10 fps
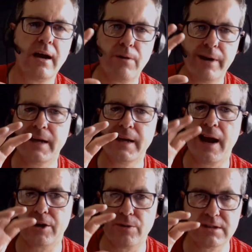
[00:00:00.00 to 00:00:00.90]
are very
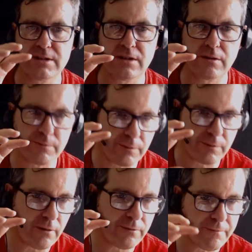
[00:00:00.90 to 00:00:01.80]
characteristic
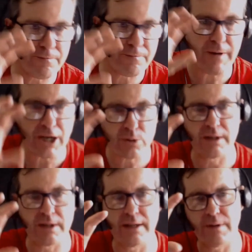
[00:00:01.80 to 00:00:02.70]
of
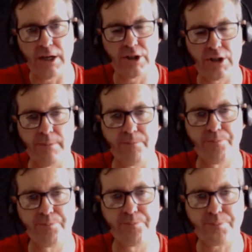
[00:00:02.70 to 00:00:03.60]
effectual innovation.